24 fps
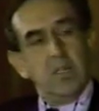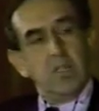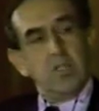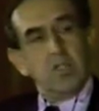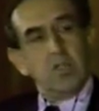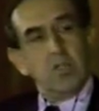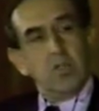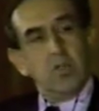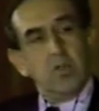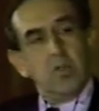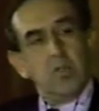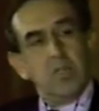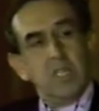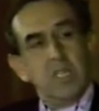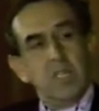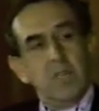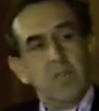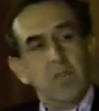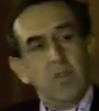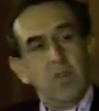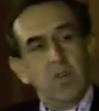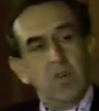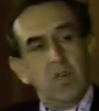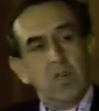So
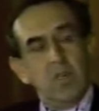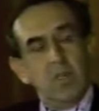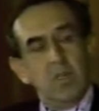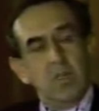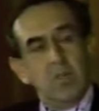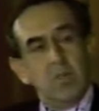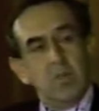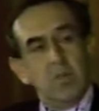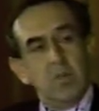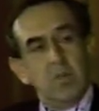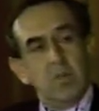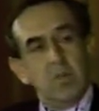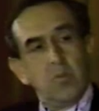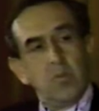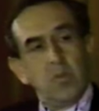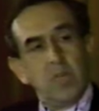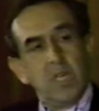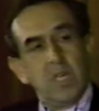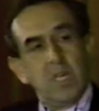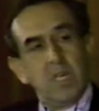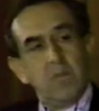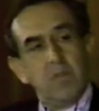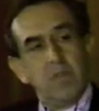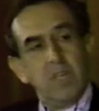therefore,
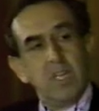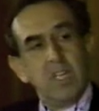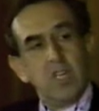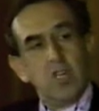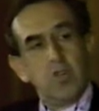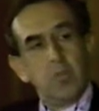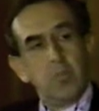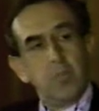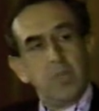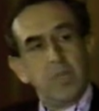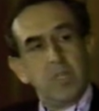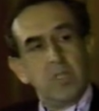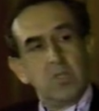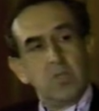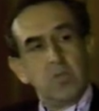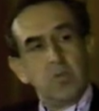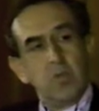we are very open